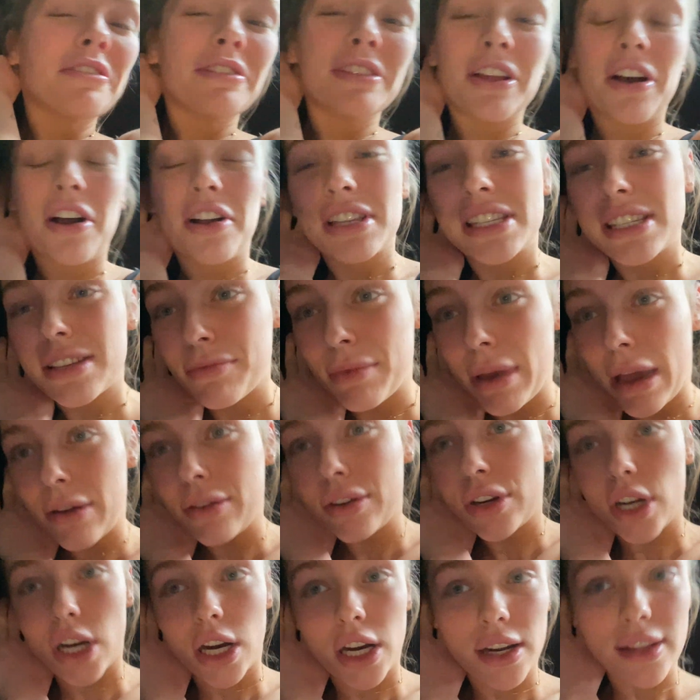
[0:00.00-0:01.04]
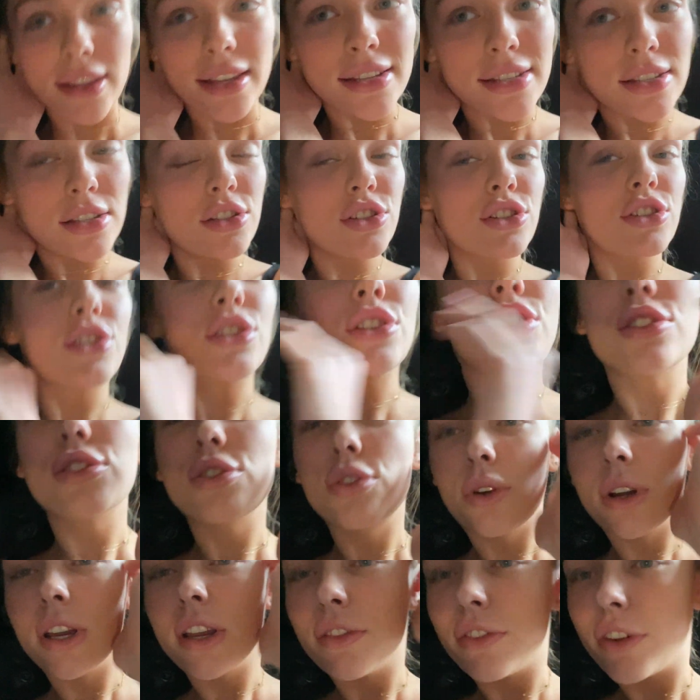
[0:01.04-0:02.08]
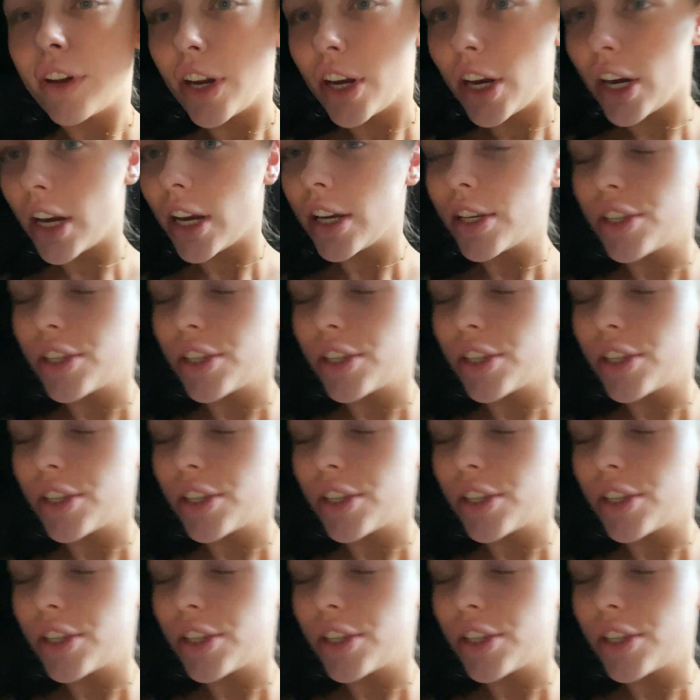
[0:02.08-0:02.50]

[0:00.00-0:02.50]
lots about her. This is just the story of her,